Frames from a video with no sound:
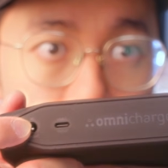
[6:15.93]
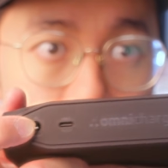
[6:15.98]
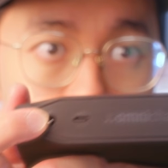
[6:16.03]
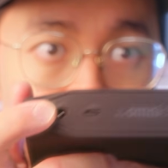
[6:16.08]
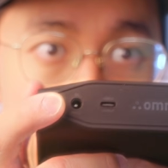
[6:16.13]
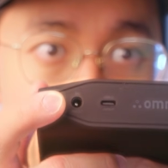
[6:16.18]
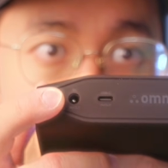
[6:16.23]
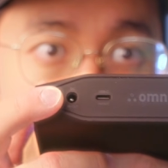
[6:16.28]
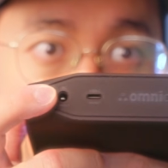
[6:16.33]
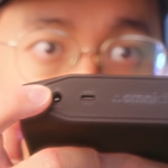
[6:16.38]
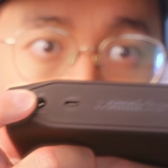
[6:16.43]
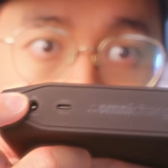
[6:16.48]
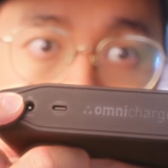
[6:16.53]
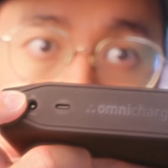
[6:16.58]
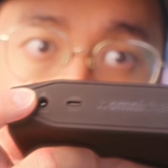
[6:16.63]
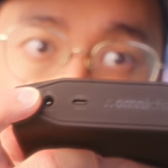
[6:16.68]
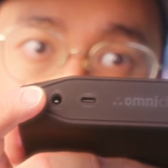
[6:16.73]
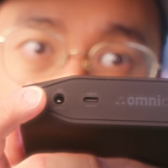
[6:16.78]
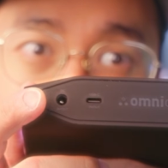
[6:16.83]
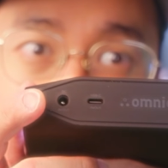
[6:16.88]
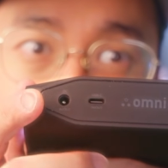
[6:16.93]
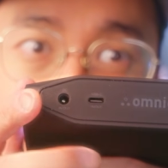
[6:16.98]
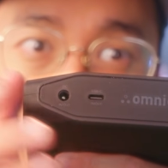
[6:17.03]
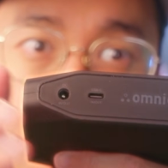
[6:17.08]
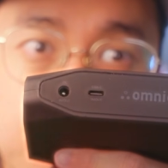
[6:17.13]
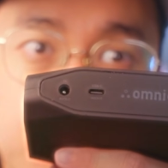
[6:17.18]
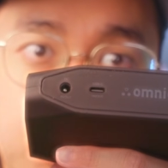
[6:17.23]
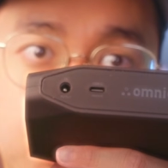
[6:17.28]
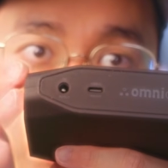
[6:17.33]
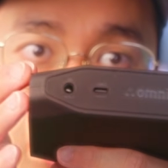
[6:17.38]
And to be honest, I haven't
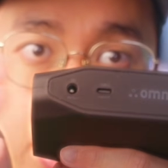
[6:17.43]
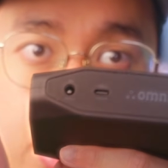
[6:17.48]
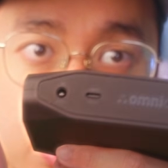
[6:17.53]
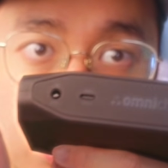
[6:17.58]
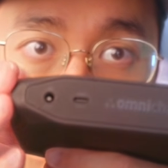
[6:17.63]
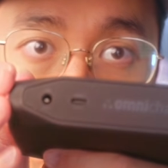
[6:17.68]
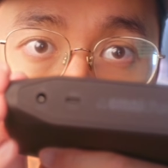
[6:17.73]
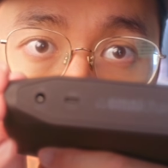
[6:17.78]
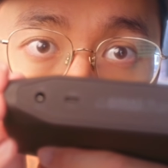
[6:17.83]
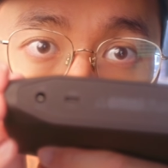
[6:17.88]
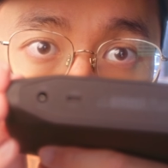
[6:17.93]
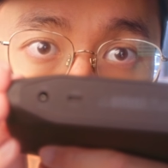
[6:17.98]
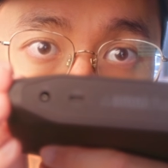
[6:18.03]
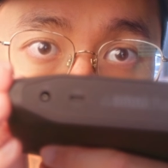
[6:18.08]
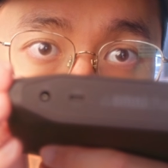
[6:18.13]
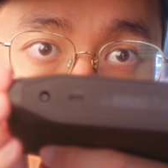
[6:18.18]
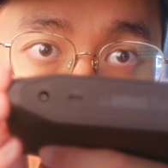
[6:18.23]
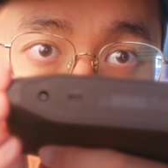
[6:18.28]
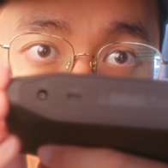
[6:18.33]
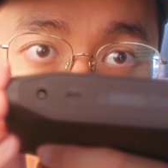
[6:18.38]
found a great use for it.